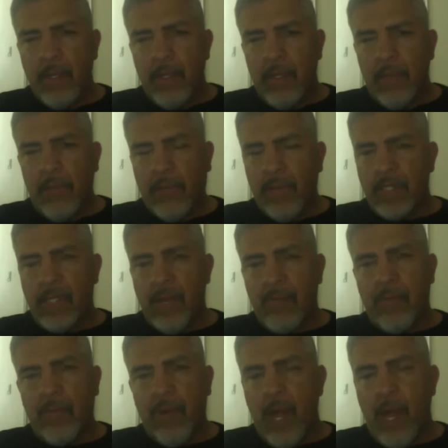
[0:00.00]
For
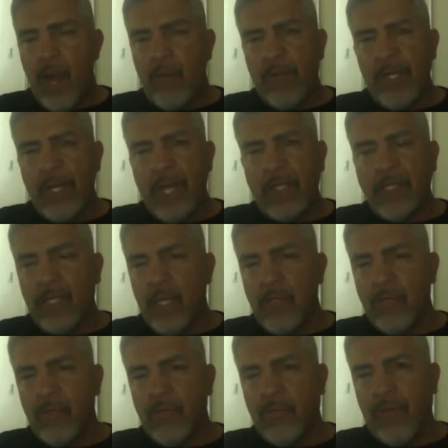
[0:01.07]
example, I already got
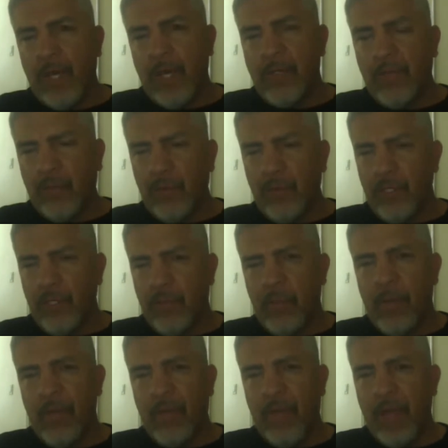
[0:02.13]
scheduled fights for some of
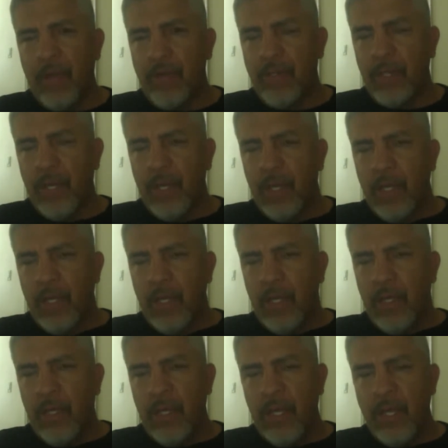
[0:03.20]
my fighters
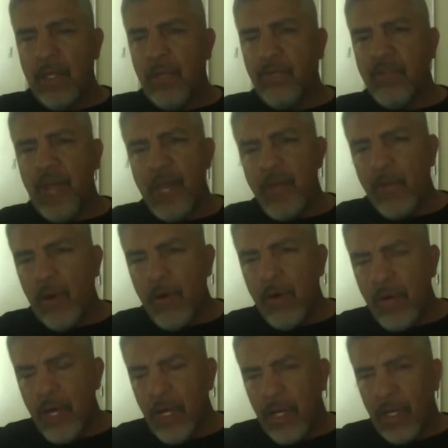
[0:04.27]
the end of
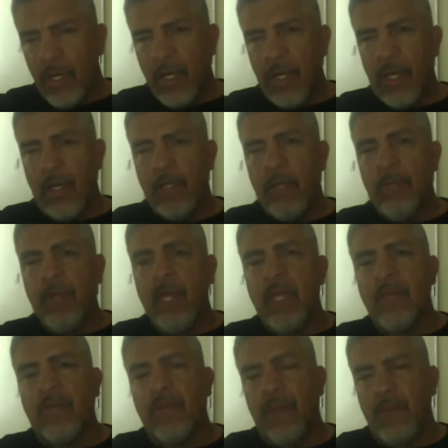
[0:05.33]
January and the
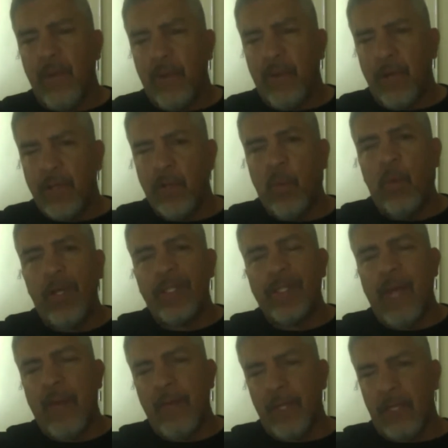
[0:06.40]
beginning of February. So what does
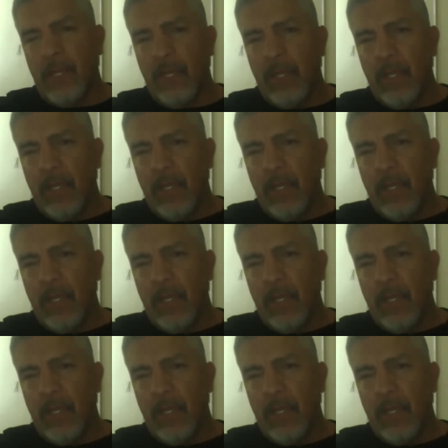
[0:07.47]
that mean?